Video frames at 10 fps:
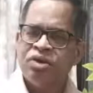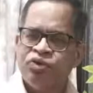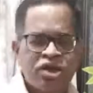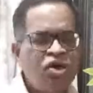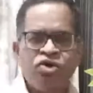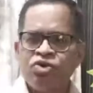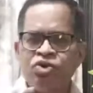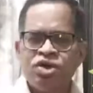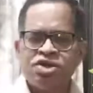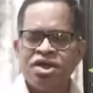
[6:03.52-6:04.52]
without you
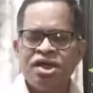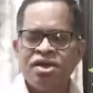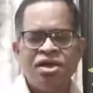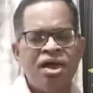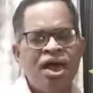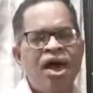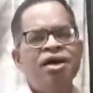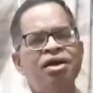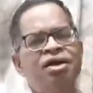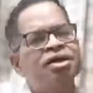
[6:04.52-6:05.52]
noticing it,
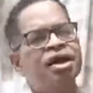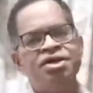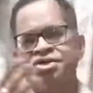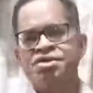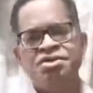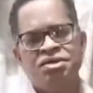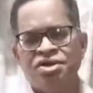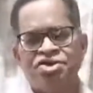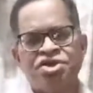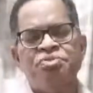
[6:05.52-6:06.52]
and it gets
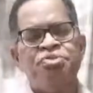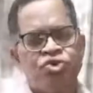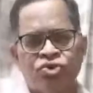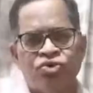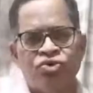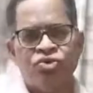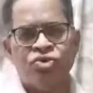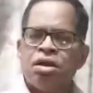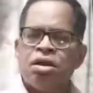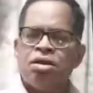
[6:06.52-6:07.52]
streamed to you.
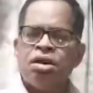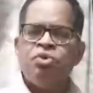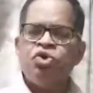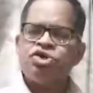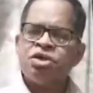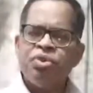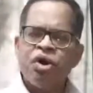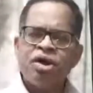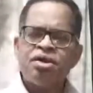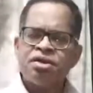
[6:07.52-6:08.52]
The most
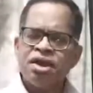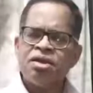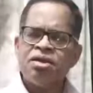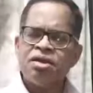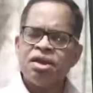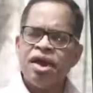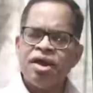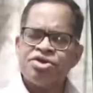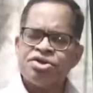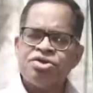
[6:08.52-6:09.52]
important thing in
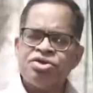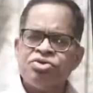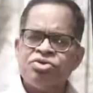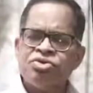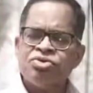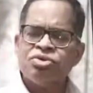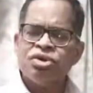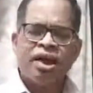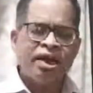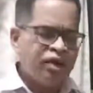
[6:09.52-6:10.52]
addition to
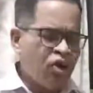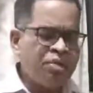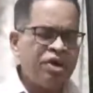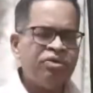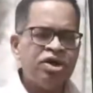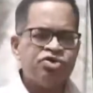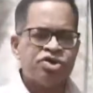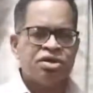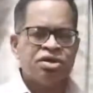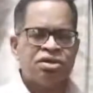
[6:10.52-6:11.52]
telecom
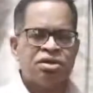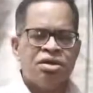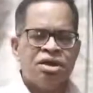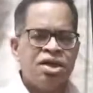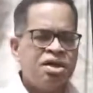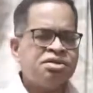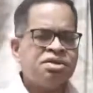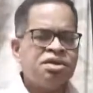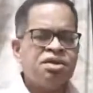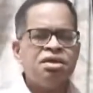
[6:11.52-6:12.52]
revolution is
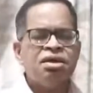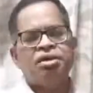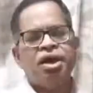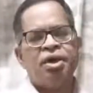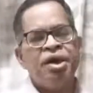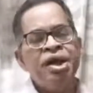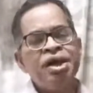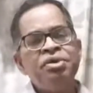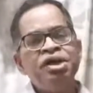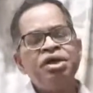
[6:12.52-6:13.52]
the
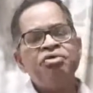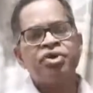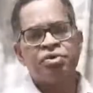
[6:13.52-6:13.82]
availability of